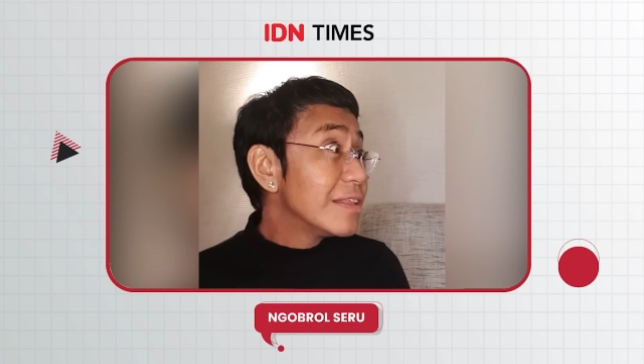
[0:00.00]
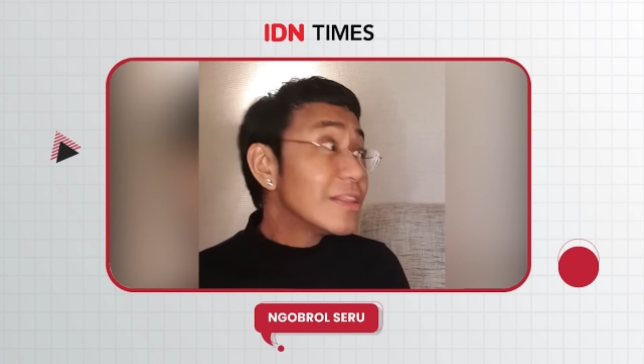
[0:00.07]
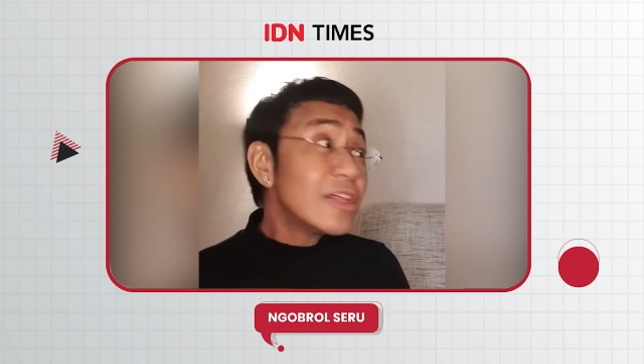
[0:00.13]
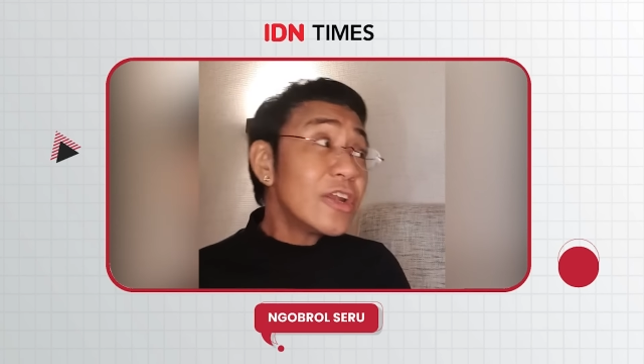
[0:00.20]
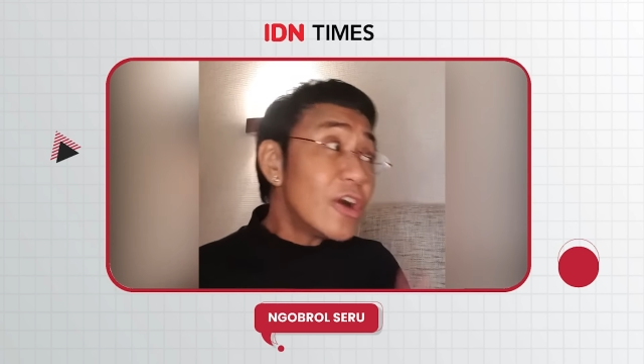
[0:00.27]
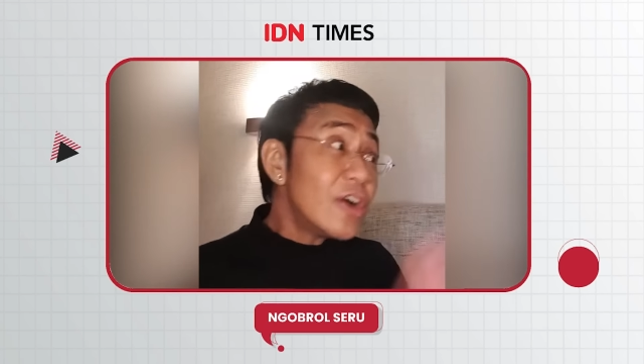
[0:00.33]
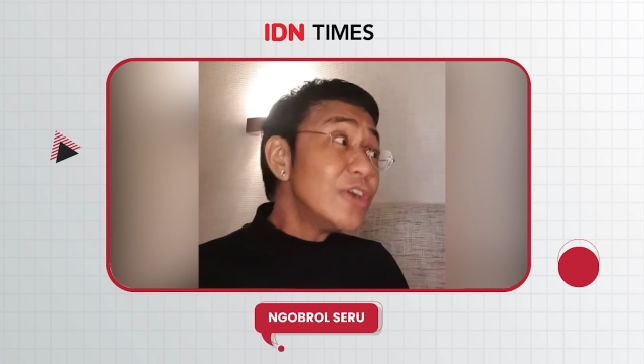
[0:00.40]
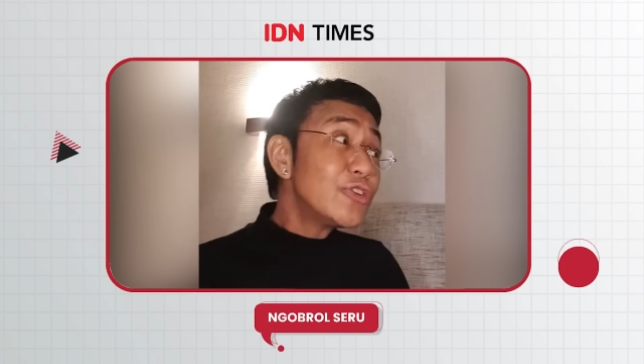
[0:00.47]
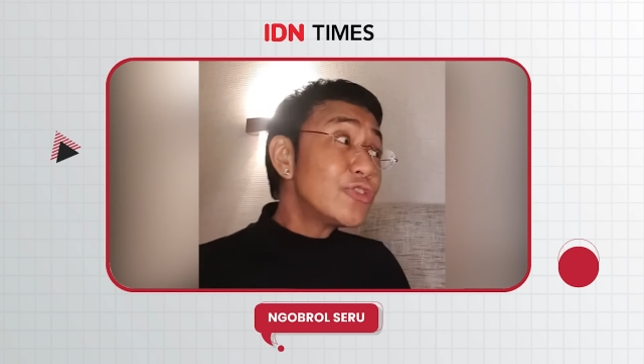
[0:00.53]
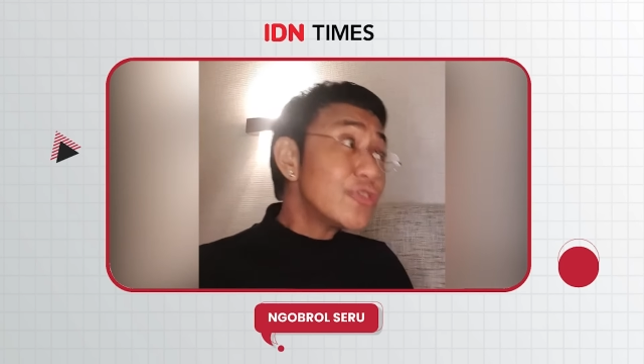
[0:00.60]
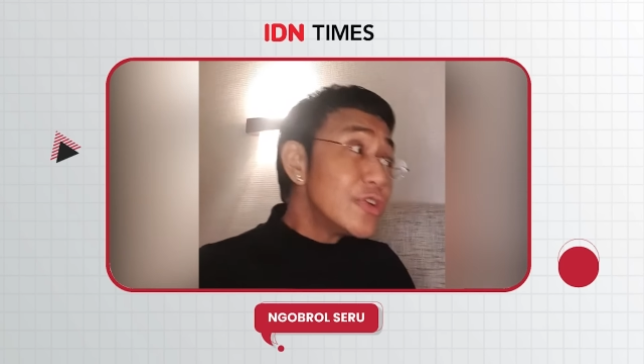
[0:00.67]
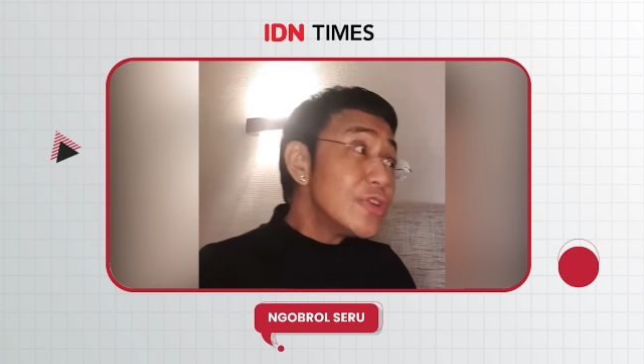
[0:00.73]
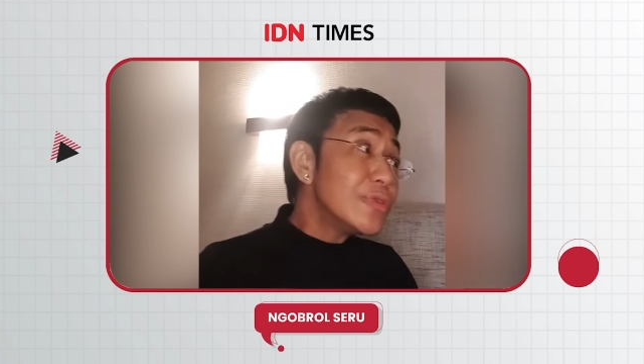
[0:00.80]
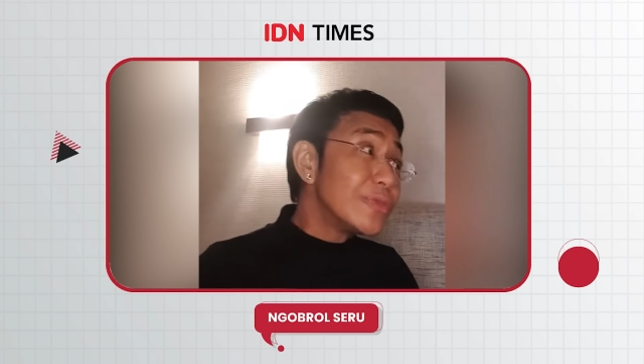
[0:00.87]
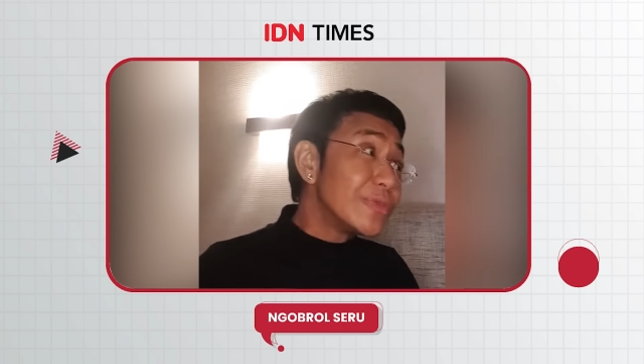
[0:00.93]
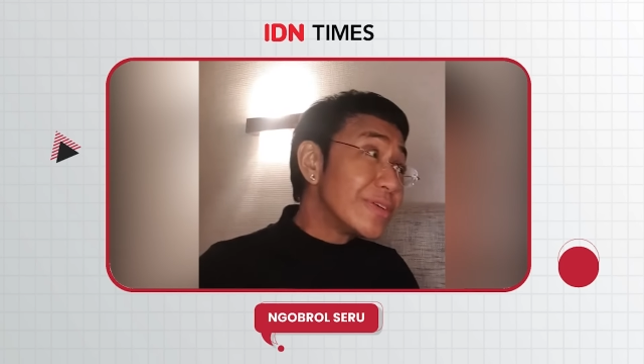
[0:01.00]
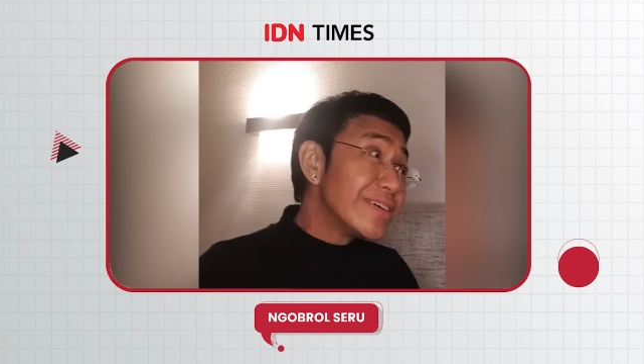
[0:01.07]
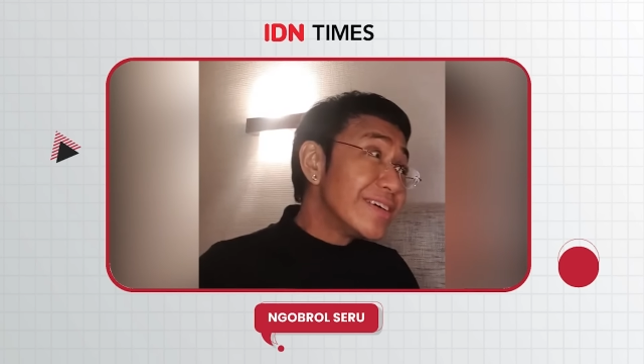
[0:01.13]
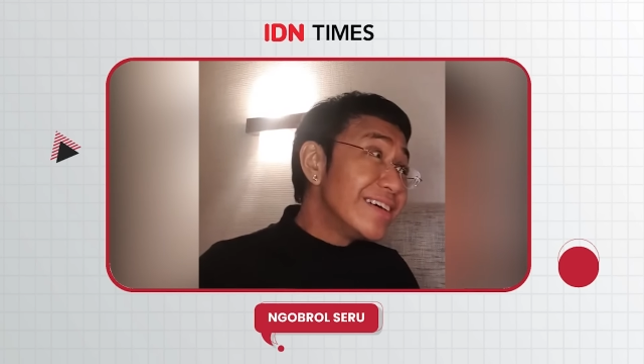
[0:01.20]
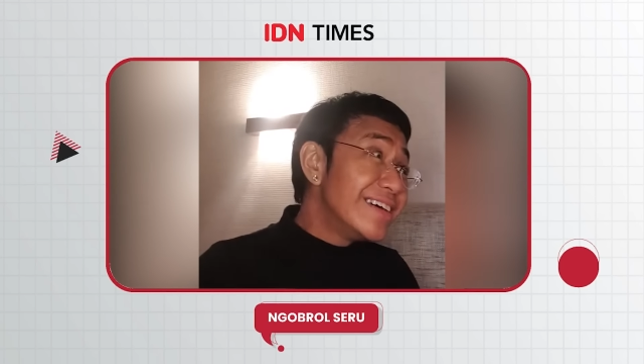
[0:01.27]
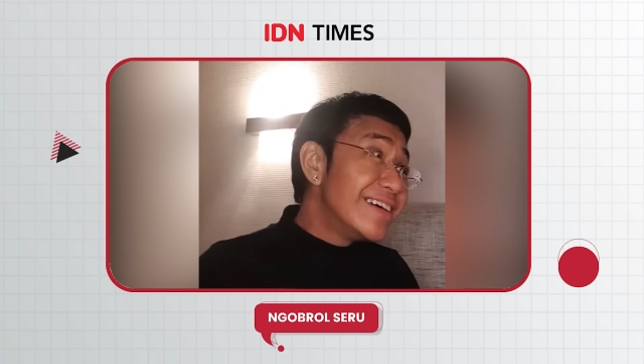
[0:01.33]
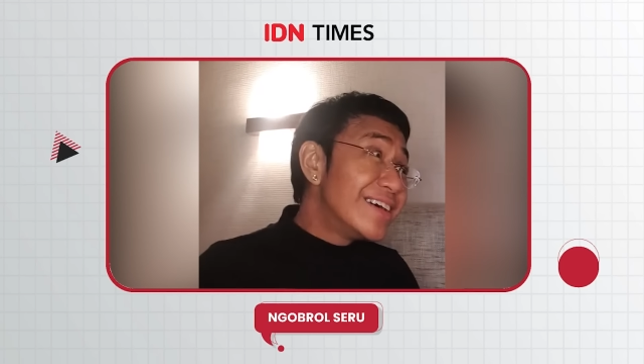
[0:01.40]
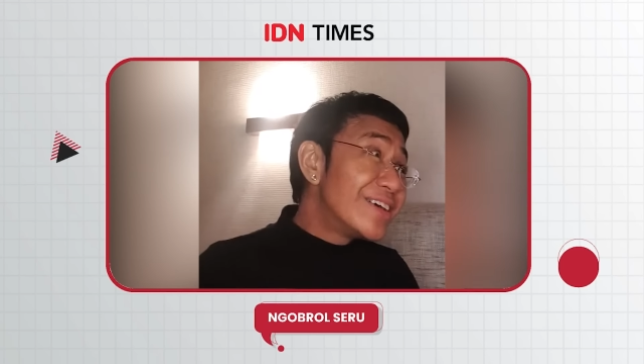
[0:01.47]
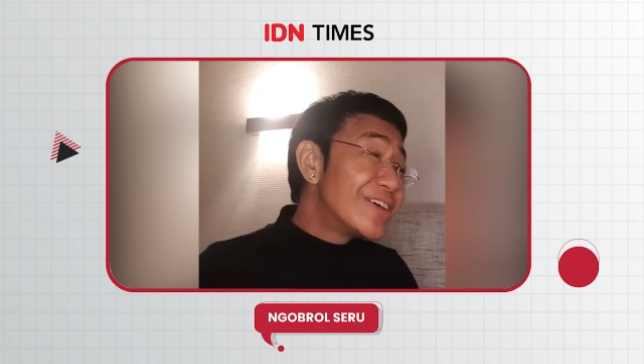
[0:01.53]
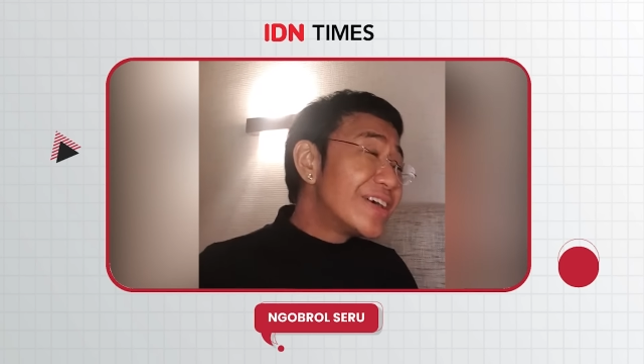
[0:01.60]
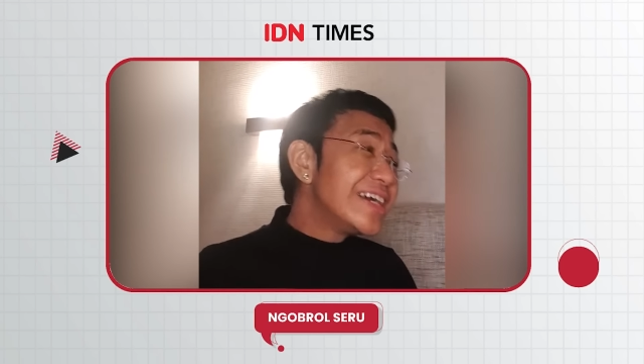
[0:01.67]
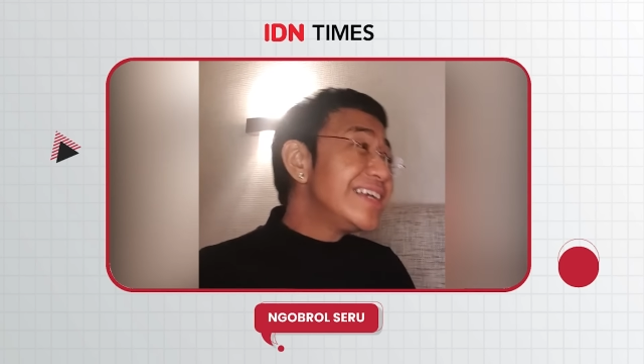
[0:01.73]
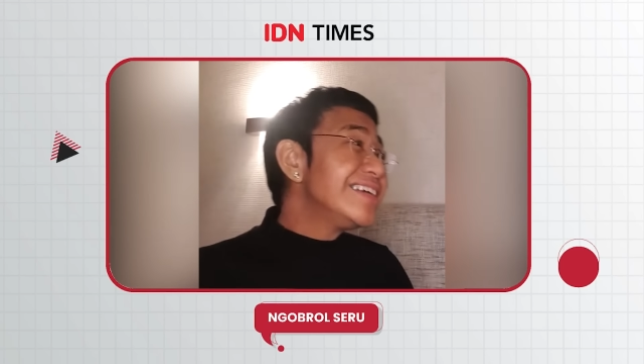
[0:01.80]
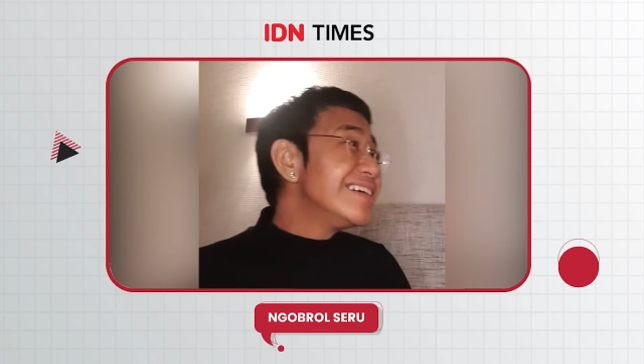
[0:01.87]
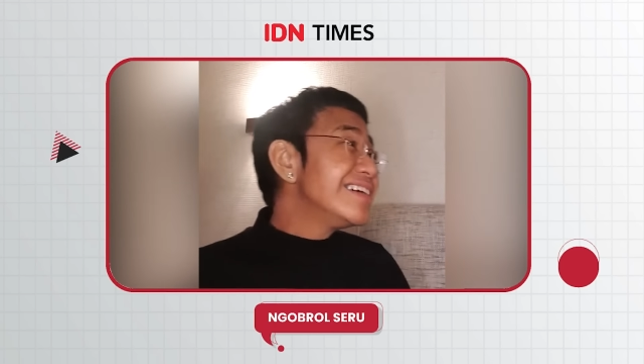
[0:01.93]
that aren't true,
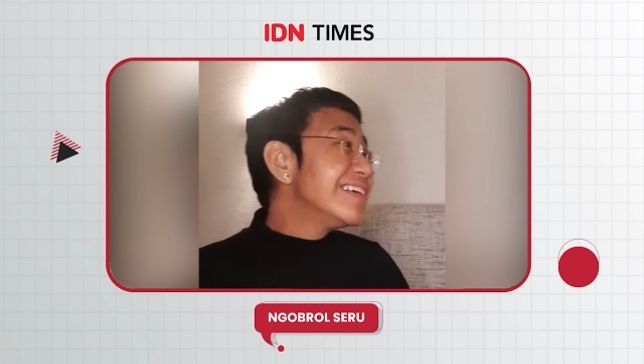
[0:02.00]
right?